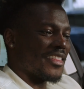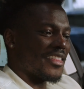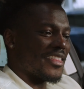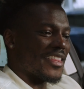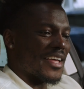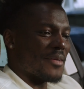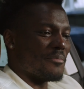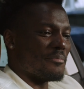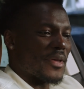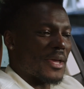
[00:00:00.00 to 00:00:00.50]

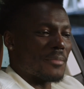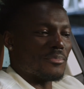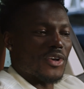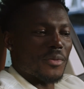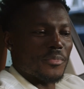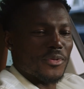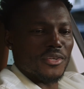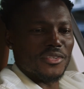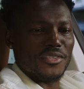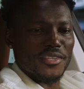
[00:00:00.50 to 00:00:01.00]
And
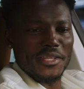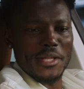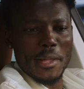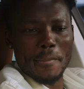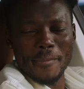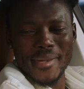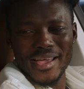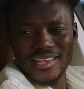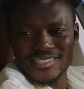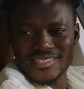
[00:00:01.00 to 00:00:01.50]
BMW are doing their
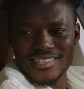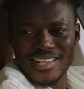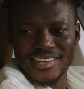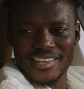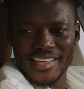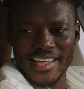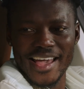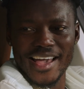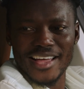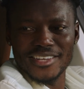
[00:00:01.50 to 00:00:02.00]
best that they
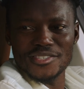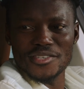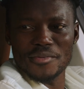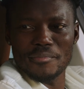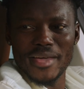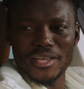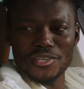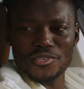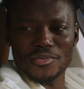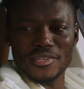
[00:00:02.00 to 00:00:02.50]
can to
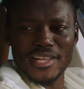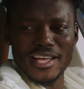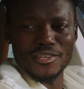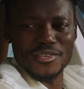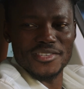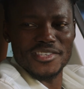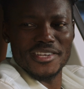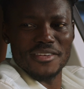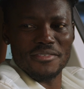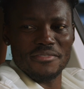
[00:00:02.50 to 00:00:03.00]
make sure that
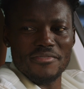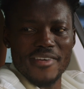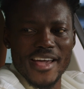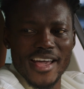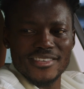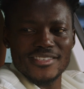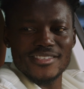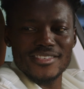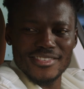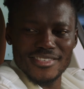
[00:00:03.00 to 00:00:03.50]
doesn't
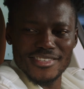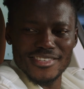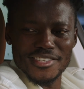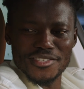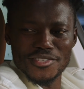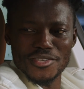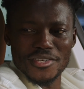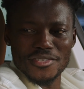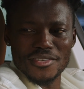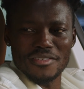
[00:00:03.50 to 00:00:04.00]
affect,
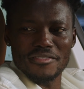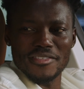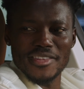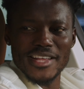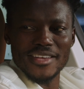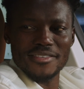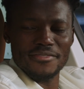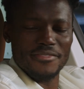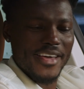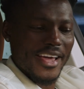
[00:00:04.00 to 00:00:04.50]
it's not something
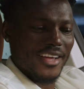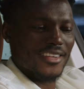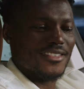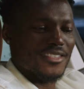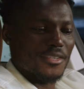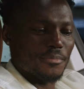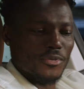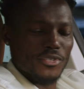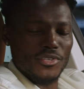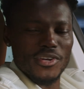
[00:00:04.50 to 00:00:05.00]
that affects
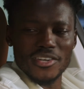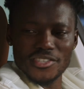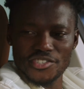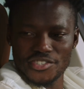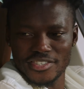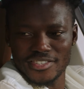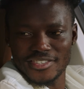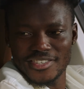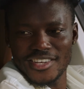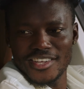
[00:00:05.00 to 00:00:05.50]
the
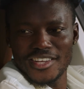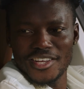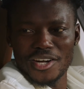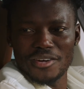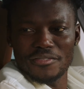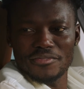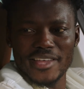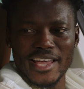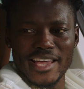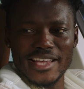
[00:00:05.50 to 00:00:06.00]
production
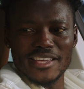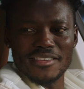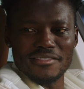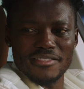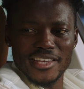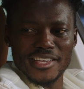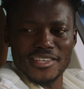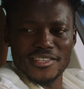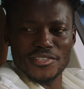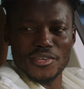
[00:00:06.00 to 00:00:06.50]
of their
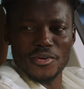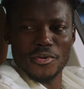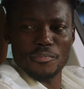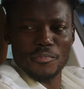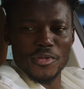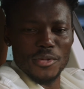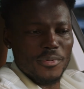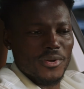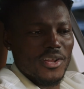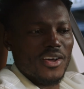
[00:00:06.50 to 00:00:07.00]
EV. So
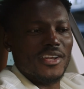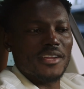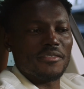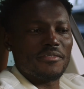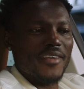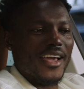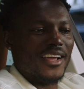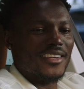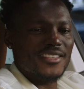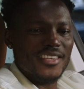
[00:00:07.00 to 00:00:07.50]
people aren't
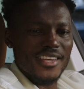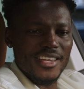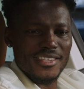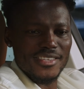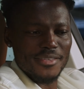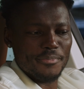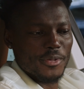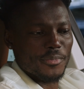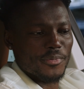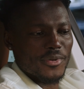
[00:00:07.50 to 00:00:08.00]
affected,
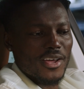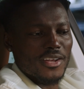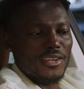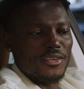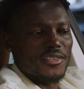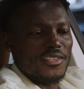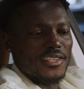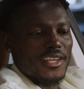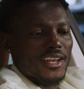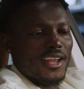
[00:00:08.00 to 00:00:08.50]
people aren't
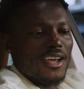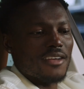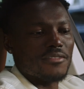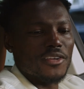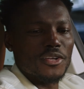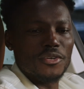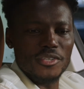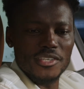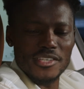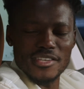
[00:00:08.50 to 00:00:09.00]
losing their
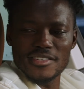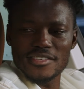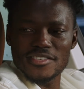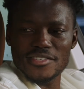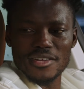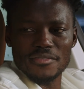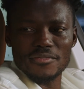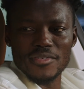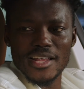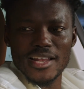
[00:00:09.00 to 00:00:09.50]
livelihood and
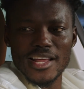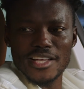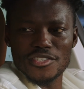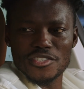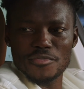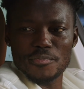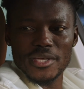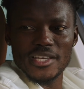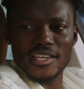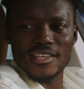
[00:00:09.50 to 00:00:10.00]
stuff like that
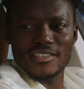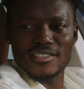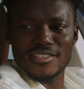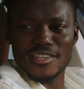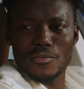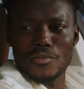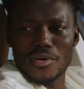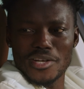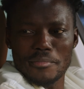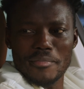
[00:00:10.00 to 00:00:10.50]
just because
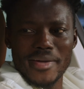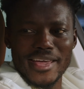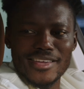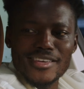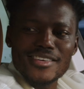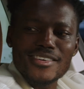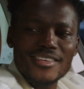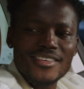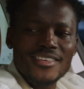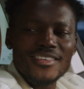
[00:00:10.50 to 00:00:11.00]
they want to
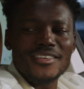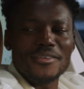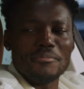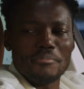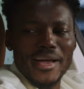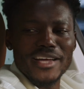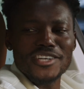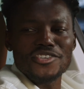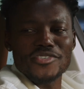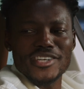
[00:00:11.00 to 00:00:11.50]
make
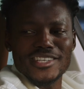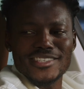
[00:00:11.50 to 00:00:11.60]
battery